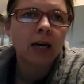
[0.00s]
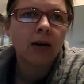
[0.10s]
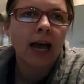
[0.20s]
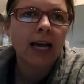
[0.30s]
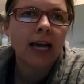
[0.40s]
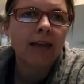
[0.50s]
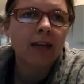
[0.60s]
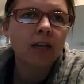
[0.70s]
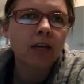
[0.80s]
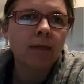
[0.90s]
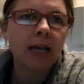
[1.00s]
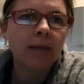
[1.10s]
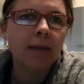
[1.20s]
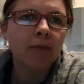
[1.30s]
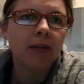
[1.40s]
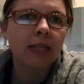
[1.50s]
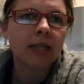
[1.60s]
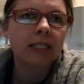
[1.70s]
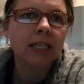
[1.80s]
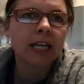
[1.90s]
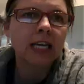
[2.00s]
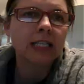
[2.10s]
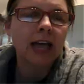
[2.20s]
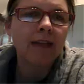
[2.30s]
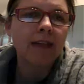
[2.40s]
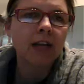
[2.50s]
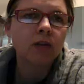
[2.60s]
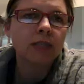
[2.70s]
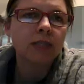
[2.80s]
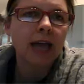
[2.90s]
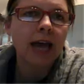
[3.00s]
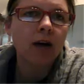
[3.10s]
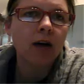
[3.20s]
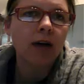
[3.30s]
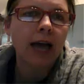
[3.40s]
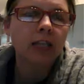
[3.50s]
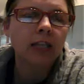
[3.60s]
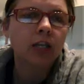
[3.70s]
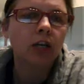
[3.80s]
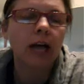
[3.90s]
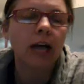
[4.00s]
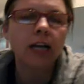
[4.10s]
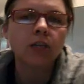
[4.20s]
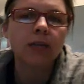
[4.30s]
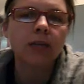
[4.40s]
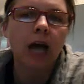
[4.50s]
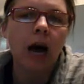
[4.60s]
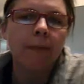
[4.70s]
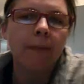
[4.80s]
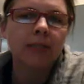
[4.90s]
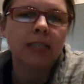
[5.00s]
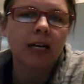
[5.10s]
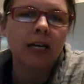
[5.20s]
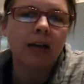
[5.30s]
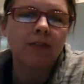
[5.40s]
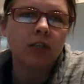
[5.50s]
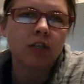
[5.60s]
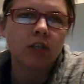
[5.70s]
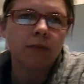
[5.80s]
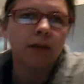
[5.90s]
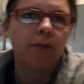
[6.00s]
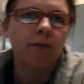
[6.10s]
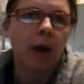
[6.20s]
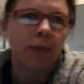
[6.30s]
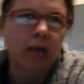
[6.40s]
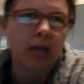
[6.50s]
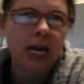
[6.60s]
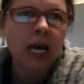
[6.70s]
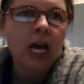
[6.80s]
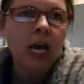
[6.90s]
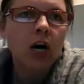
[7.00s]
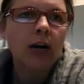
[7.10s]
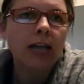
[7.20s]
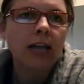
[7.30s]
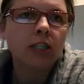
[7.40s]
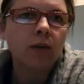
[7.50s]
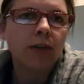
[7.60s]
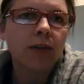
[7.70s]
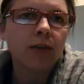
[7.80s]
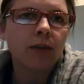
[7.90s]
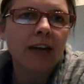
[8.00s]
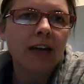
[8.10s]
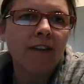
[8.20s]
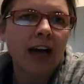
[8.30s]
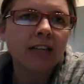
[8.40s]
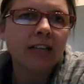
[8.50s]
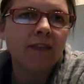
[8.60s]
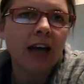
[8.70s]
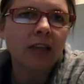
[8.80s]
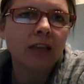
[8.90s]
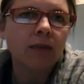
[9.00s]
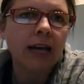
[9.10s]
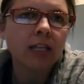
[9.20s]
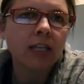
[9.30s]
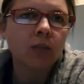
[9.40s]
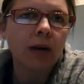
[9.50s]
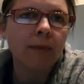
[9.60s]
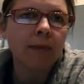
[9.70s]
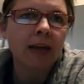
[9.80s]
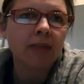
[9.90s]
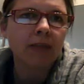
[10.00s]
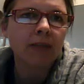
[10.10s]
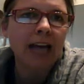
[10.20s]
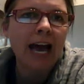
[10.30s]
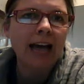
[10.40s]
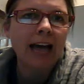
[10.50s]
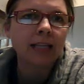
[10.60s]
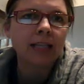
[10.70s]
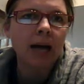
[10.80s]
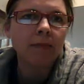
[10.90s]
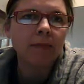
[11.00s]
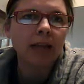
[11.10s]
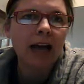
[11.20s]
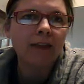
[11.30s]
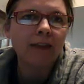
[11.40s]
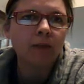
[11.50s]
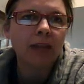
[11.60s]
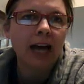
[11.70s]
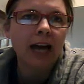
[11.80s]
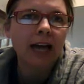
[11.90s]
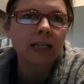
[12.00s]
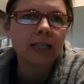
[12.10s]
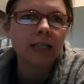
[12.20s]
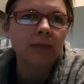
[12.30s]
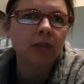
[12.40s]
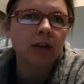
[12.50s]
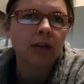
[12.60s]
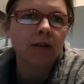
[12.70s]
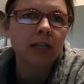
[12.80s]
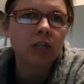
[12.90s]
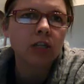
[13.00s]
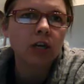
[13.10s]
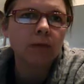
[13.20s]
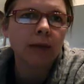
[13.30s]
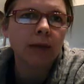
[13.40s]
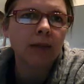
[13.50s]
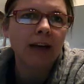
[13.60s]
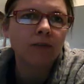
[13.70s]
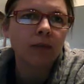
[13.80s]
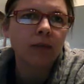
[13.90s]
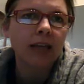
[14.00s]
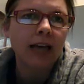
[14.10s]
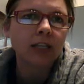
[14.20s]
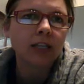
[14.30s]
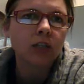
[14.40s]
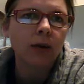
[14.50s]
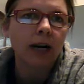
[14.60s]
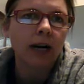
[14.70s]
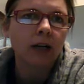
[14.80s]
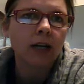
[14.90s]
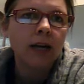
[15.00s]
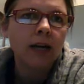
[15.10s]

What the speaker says: Okay, and then you make a parentheses, and then you say, okay, so you're kind of doing the opposite of the distributive property. Okay, so if I divide 3x squared by 3x, I'm left with 3x cubed, I'm left with x squared,